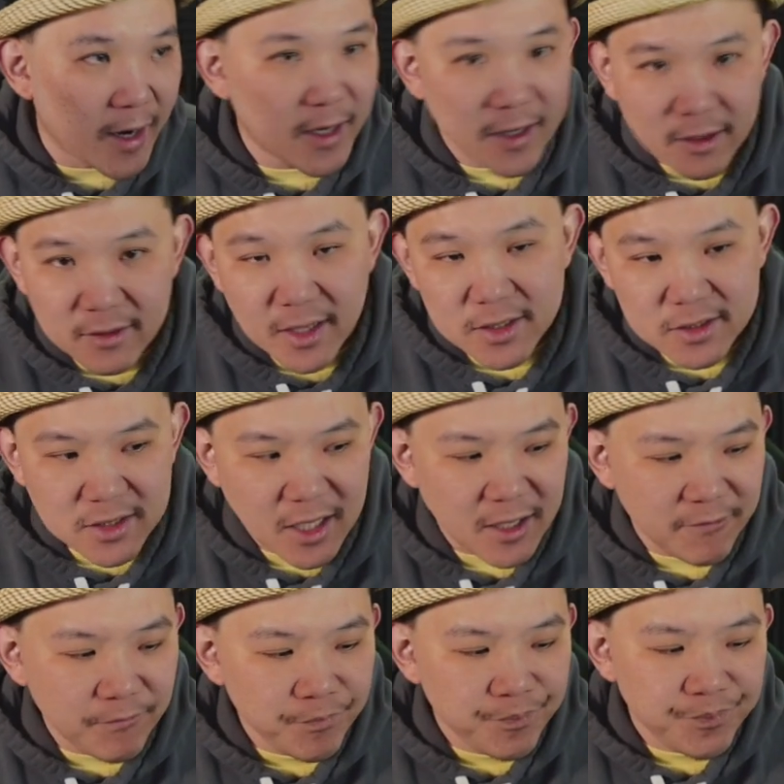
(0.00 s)
and all that
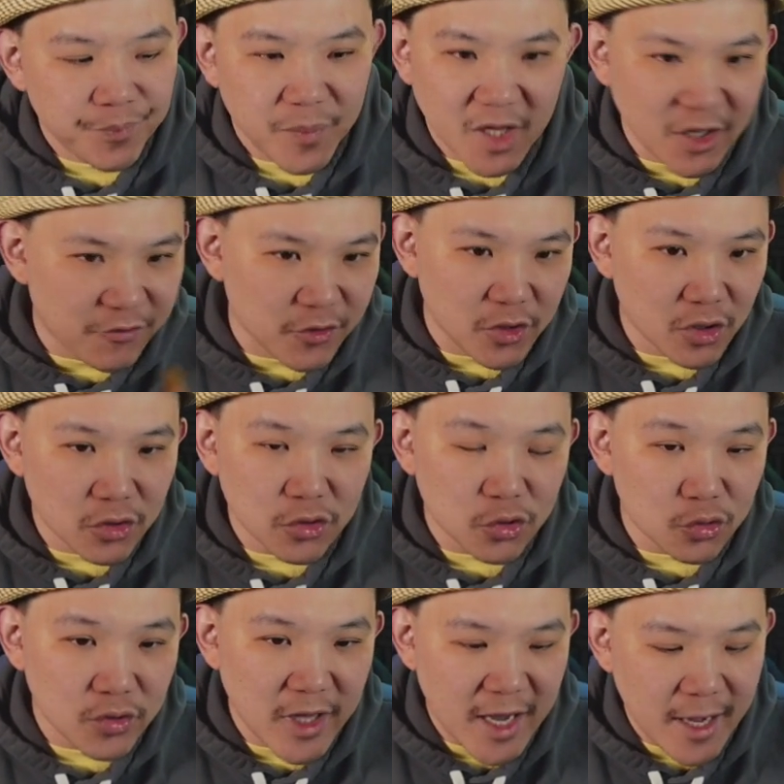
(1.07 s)
stuff, if you don't
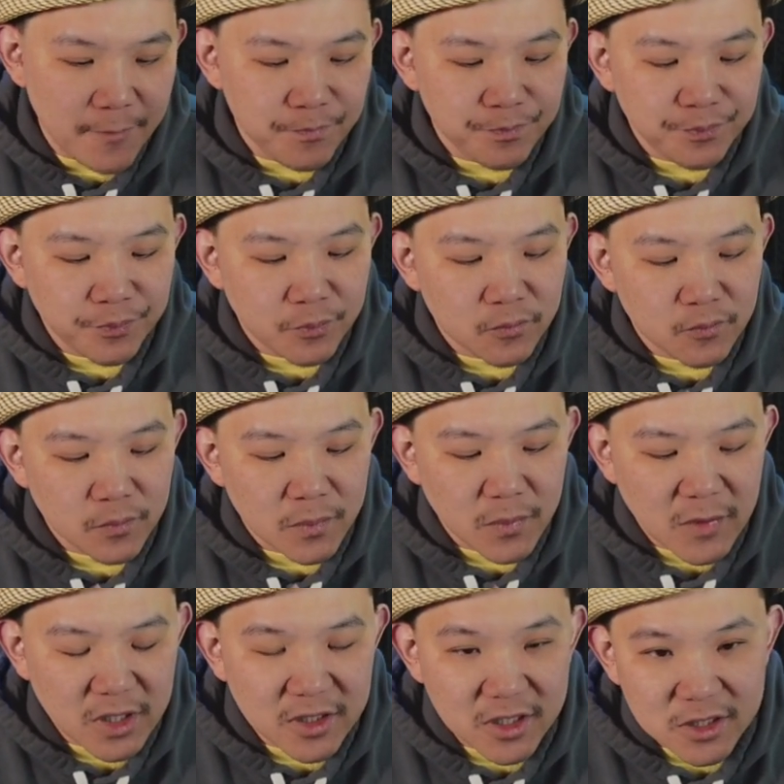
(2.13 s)
do that,
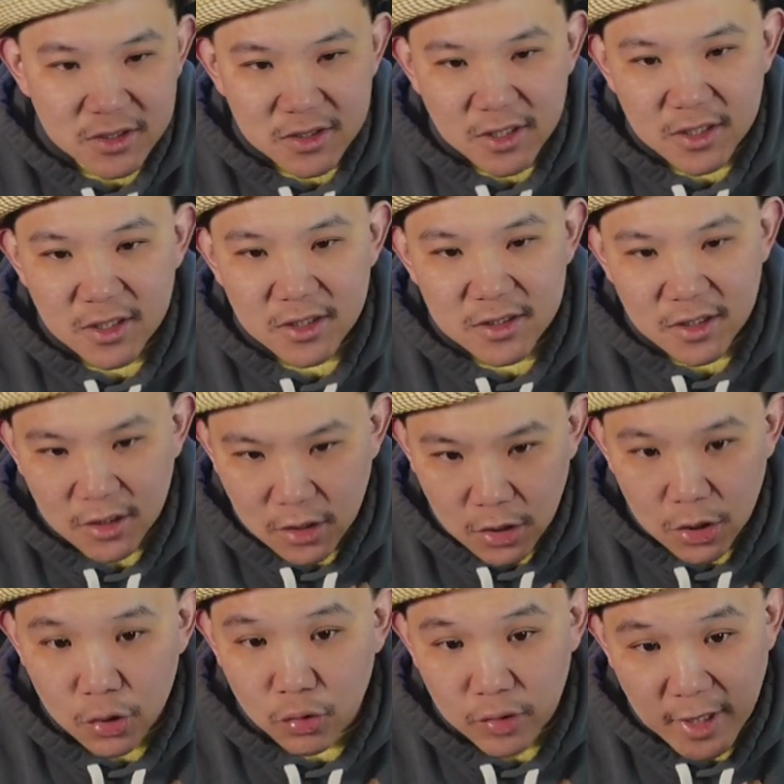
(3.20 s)
the the, the
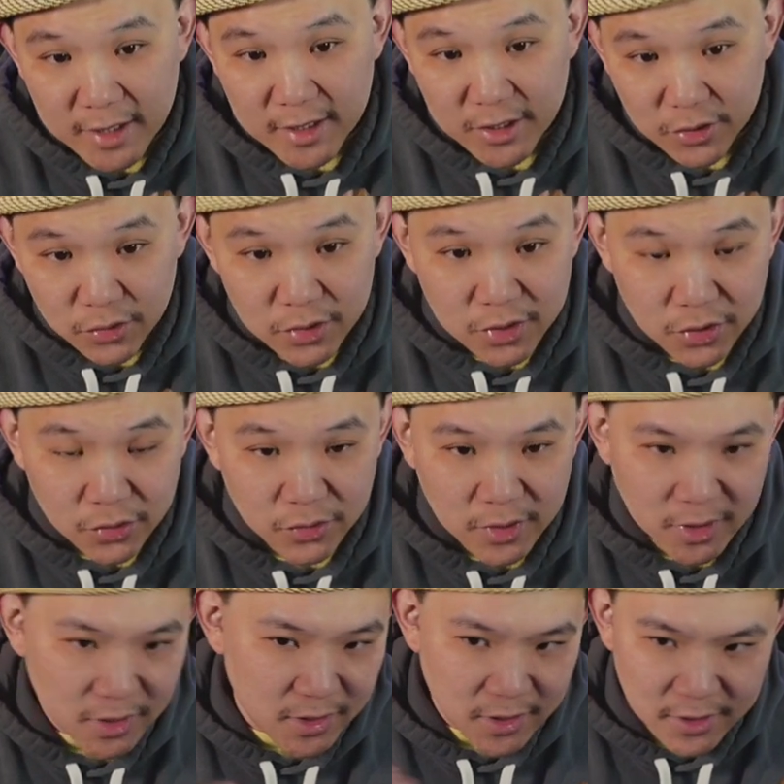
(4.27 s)
glue that they use to
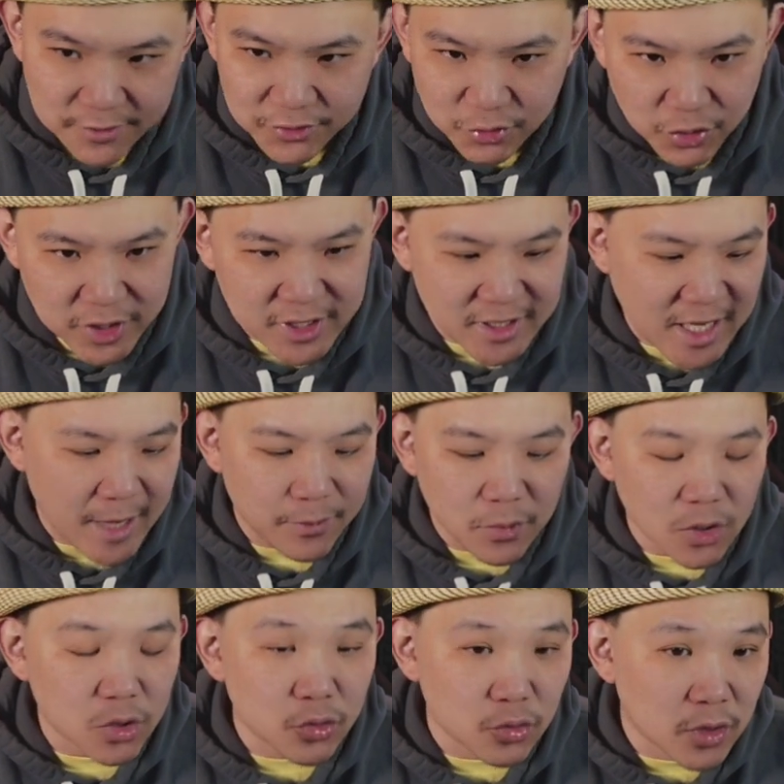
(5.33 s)
the the tree sap
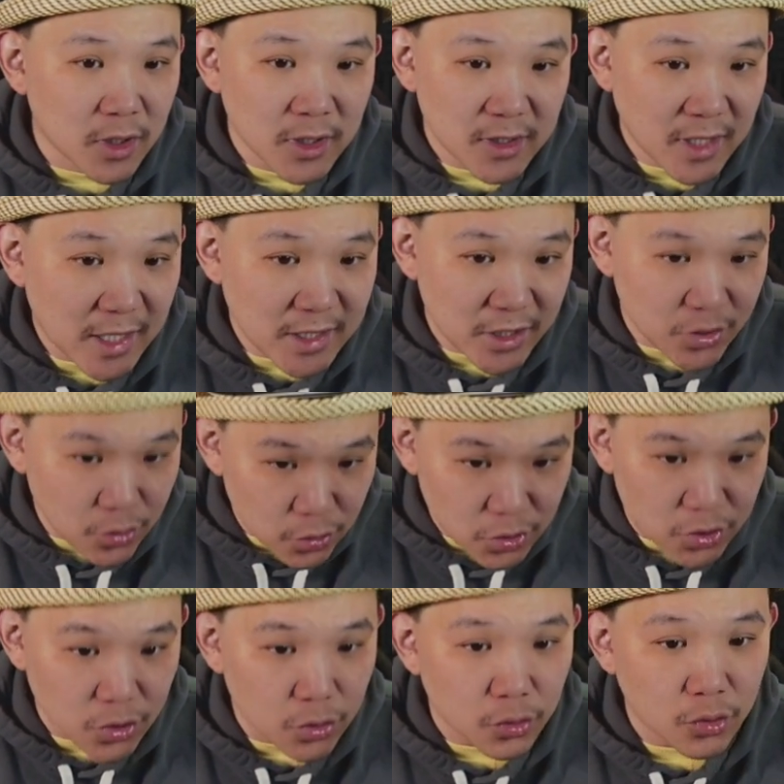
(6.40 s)
glue that they
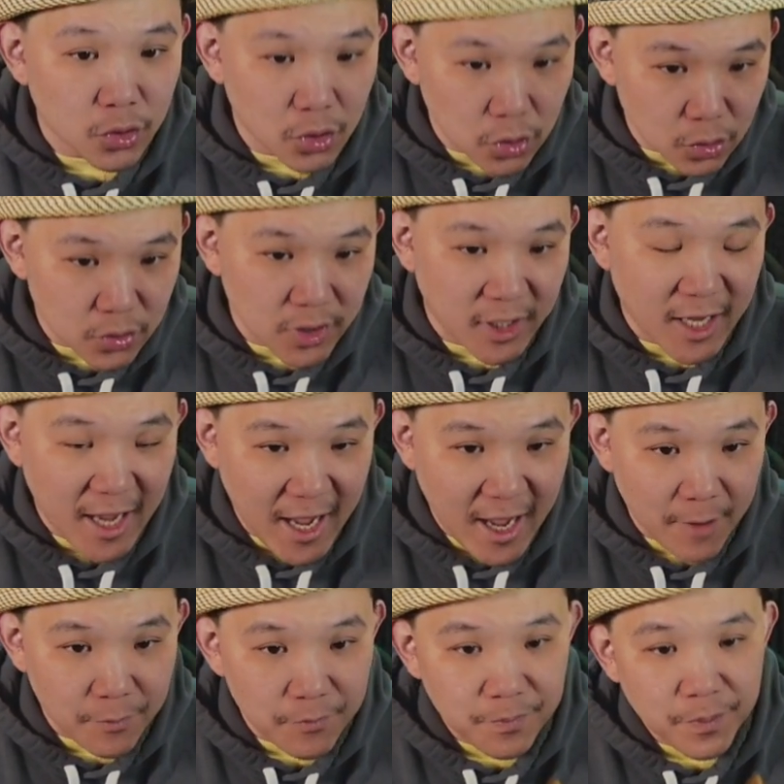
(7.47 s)
use to glue the
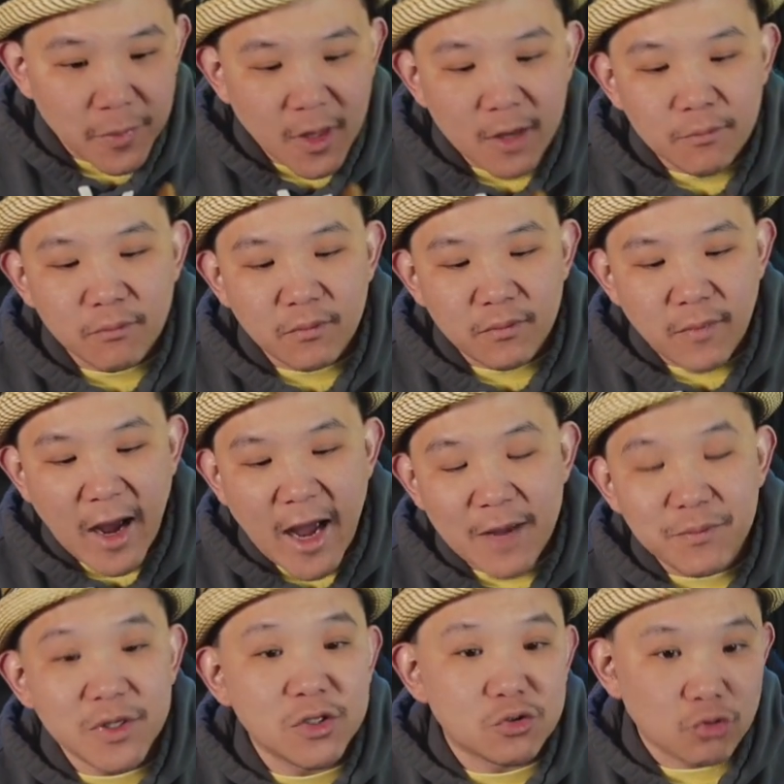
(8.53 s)
cap might
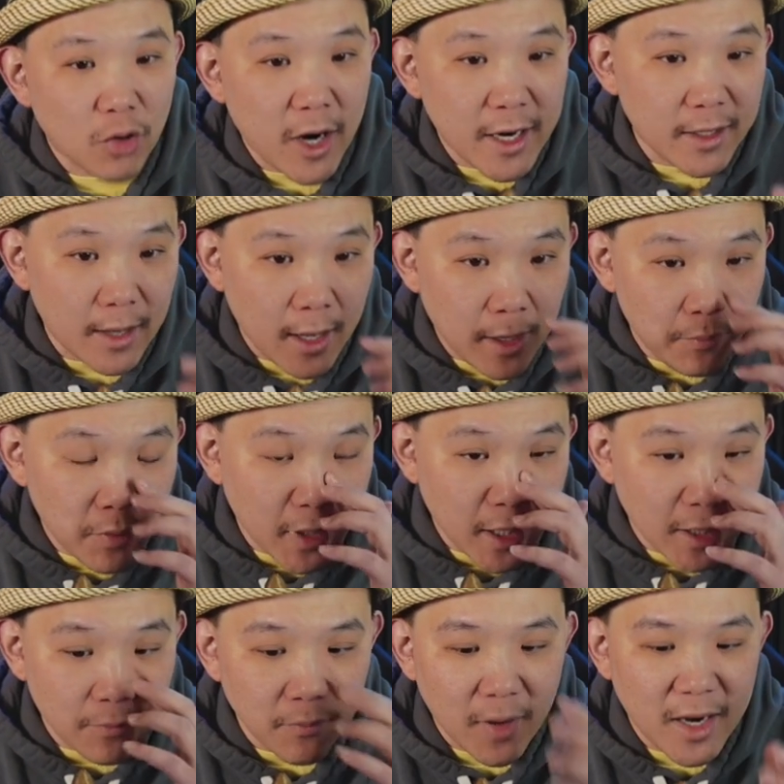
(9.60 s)
be dried up
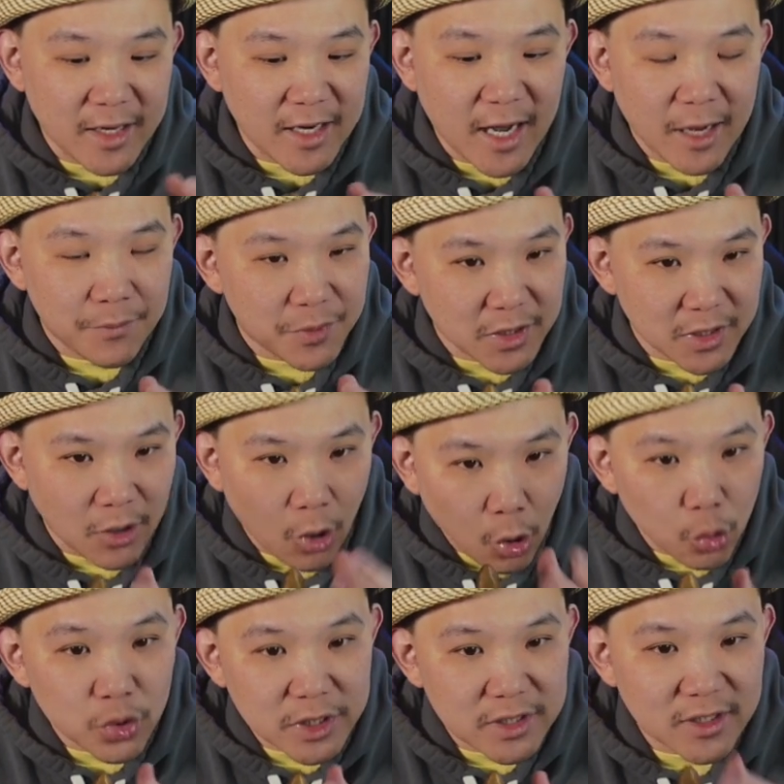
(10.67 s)
and might not be
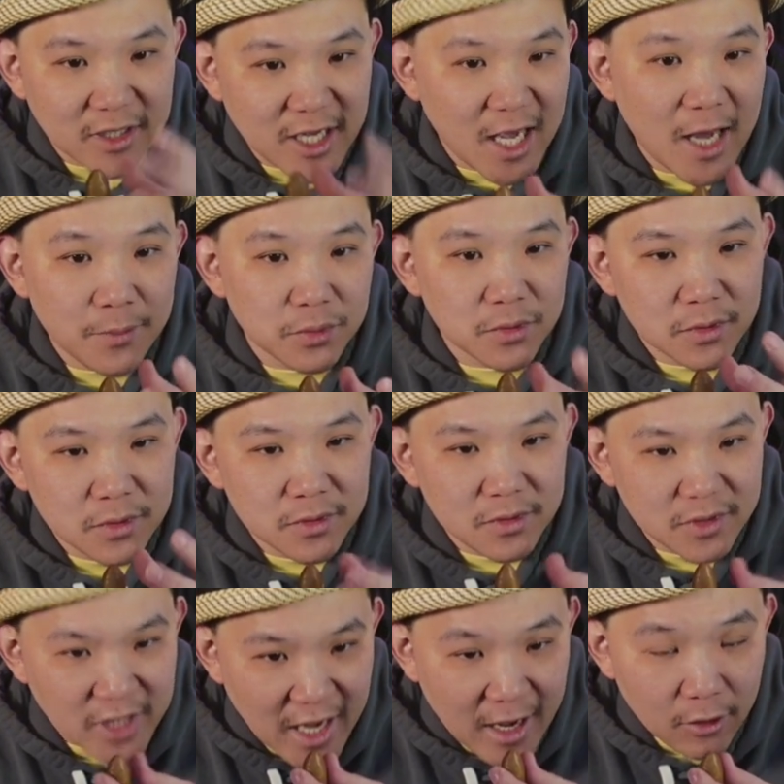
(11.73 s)
holding the cap
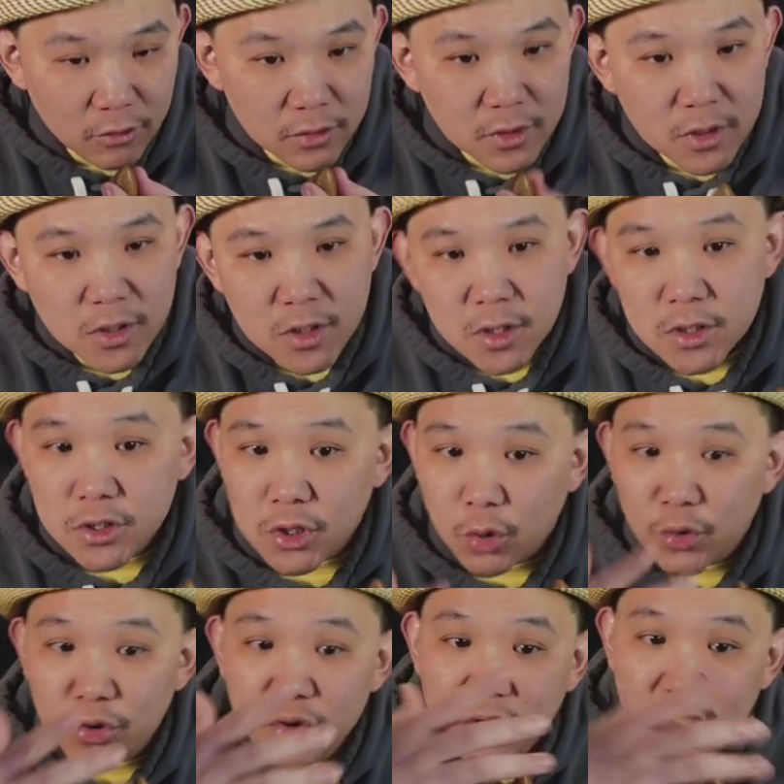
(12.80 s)
down. So
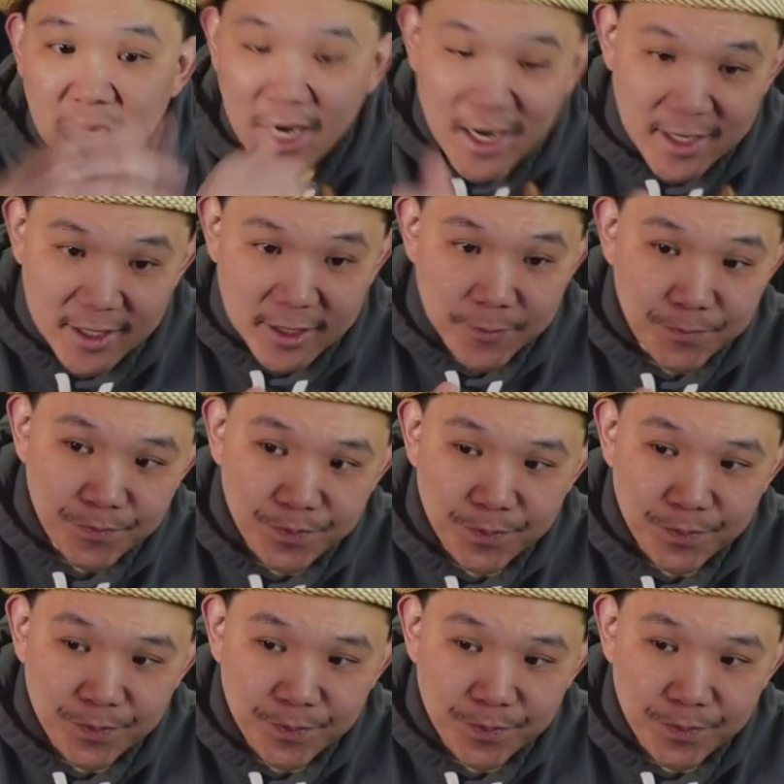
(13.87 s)
when you cut it,